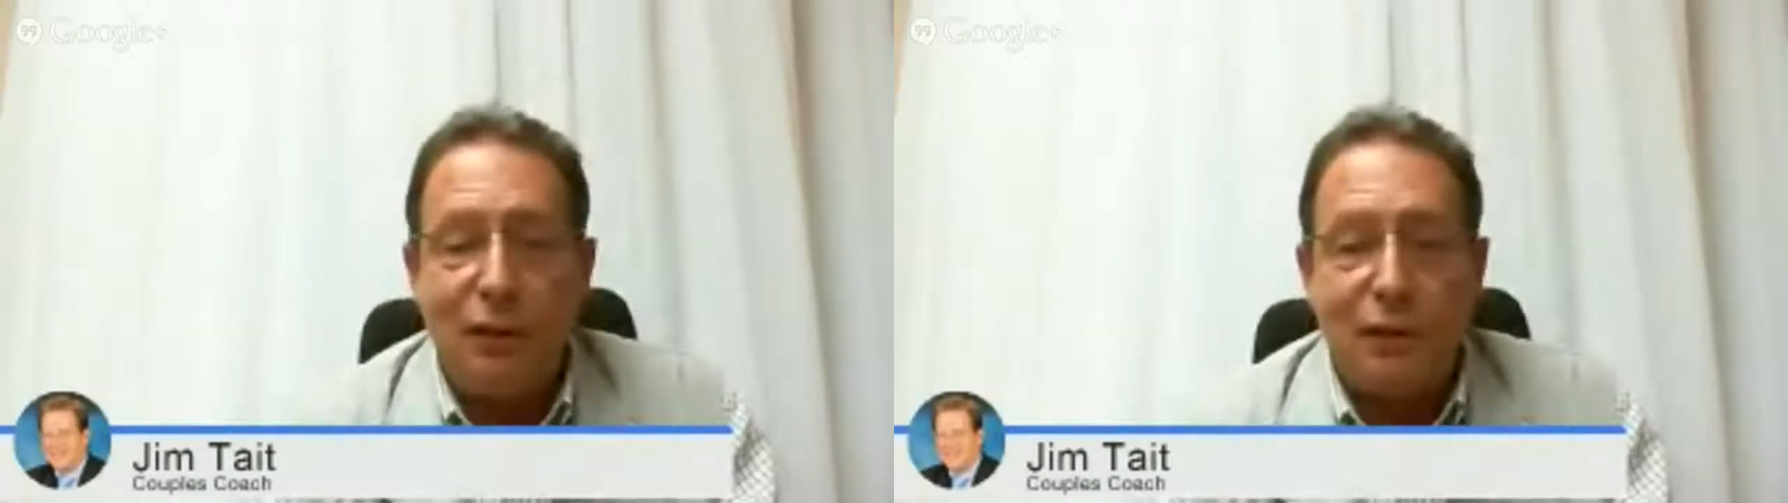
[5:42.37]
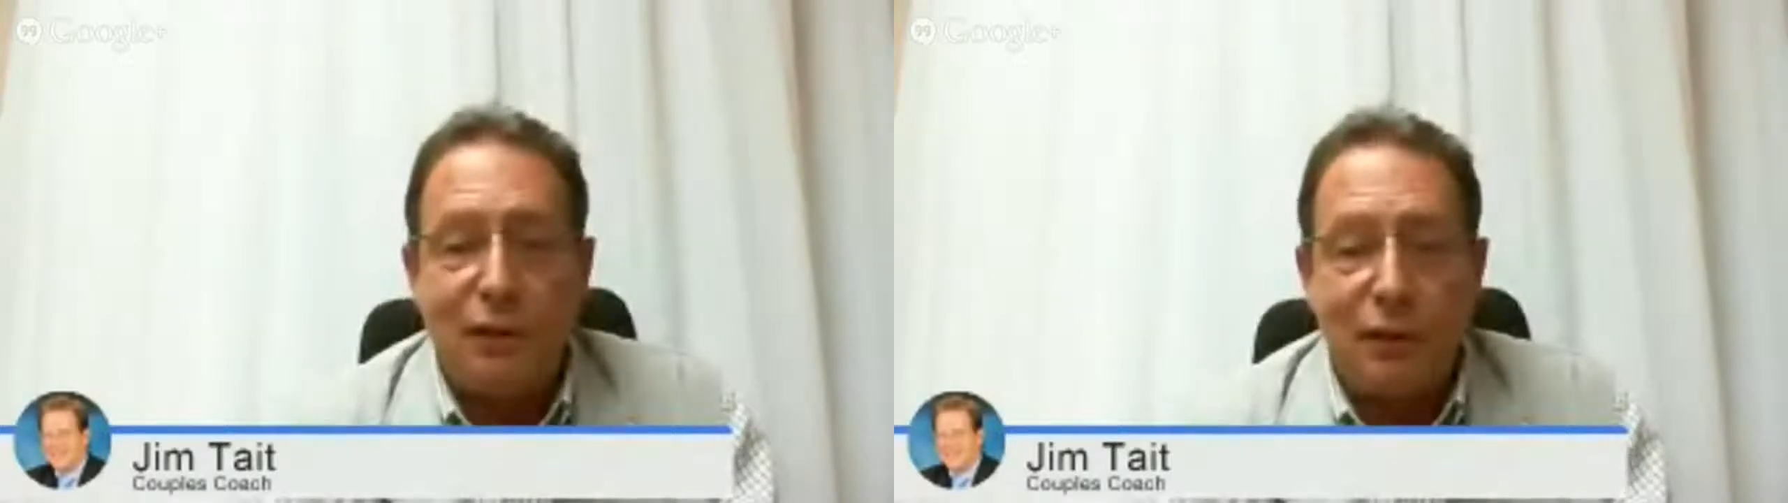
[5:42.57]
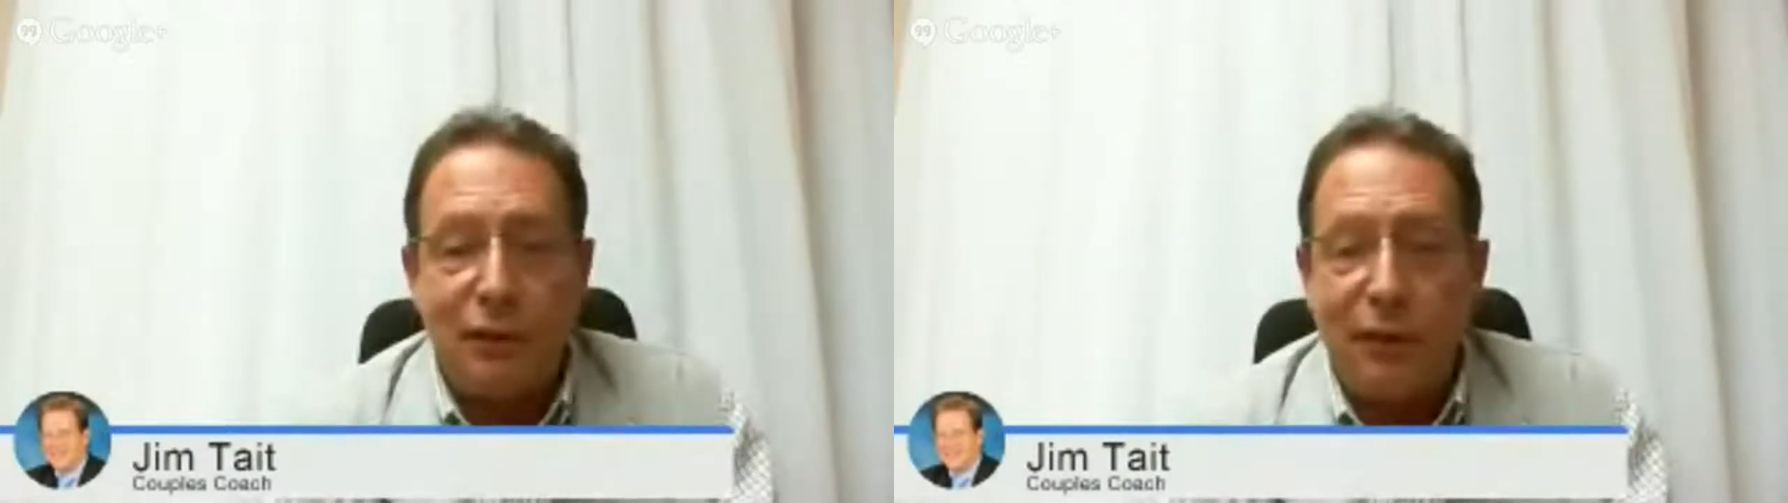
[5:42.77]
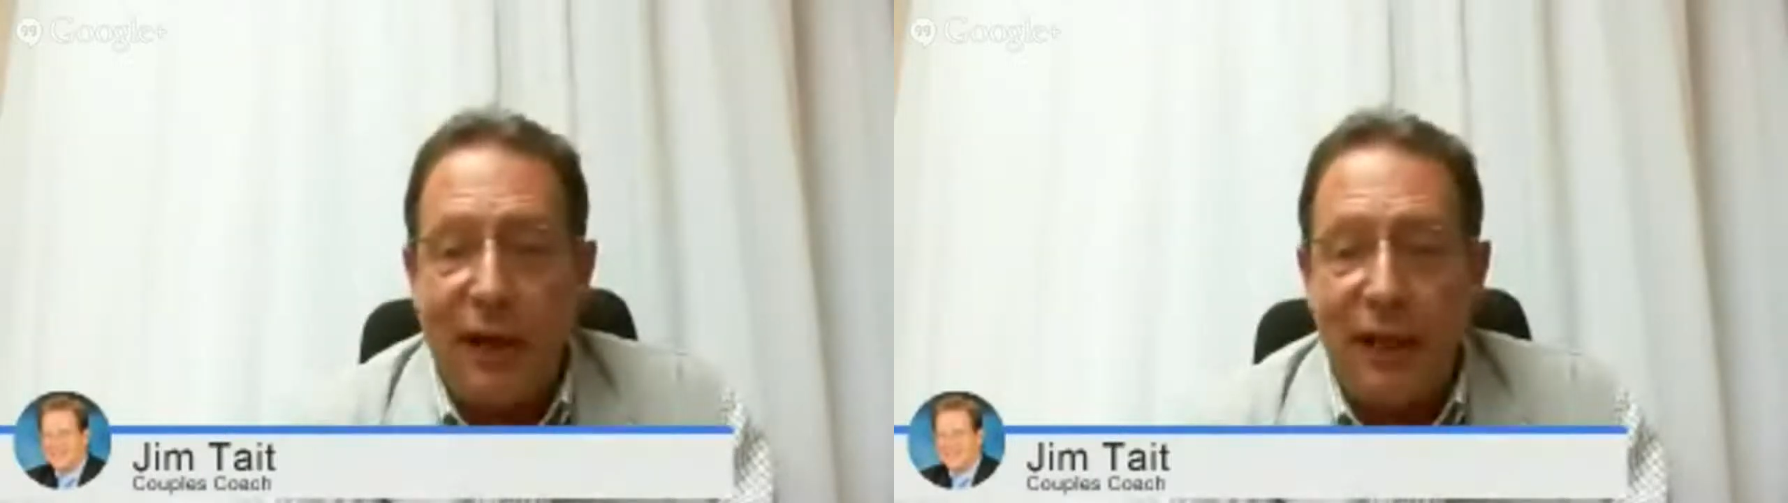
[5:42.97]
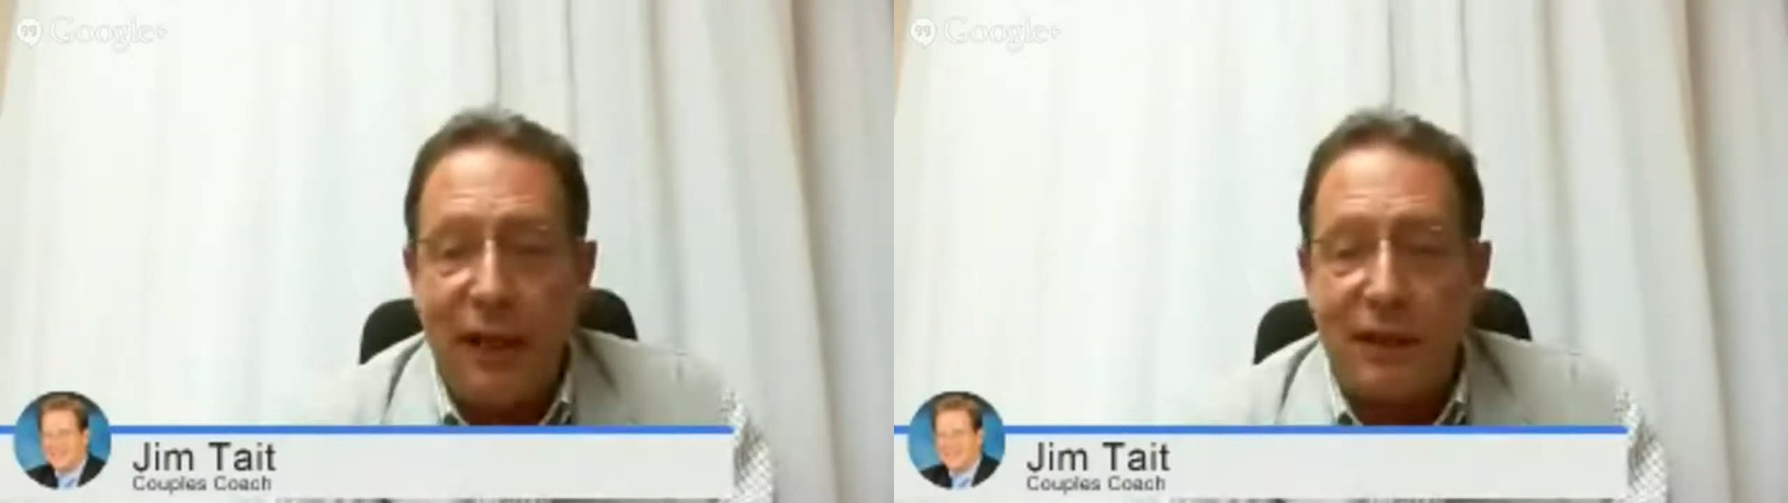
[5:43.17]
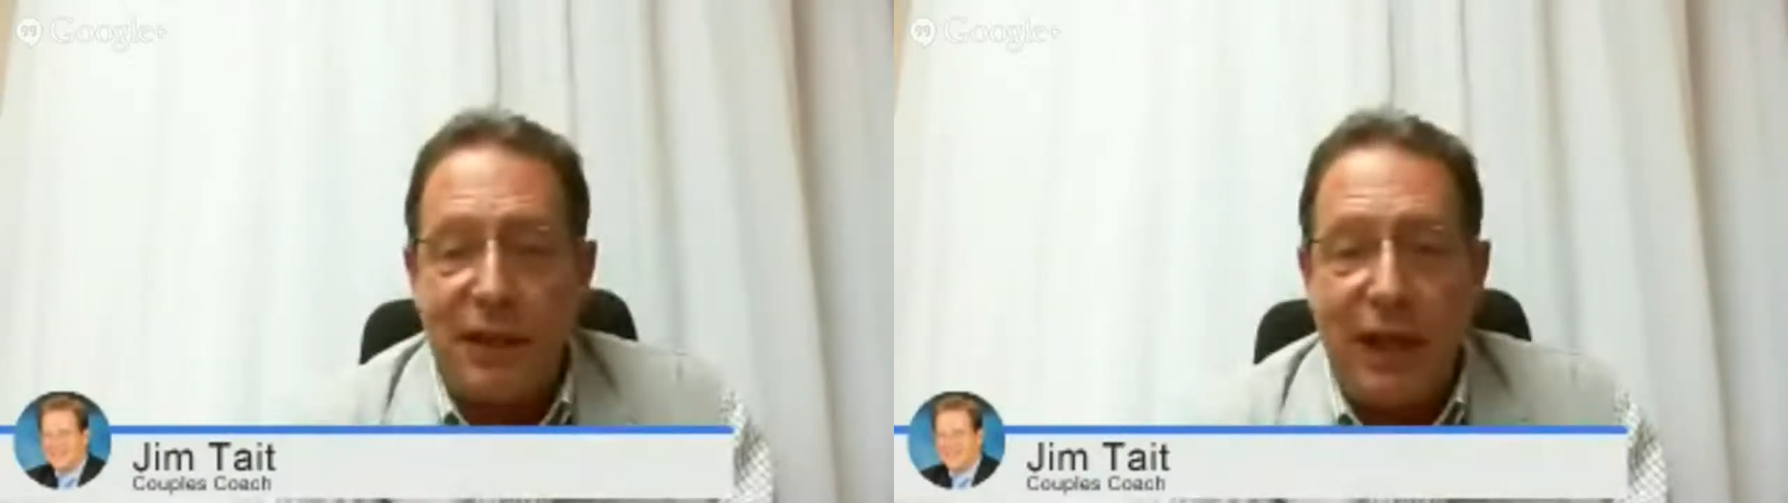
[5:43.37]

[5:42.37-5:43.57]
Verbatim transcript: very useful to write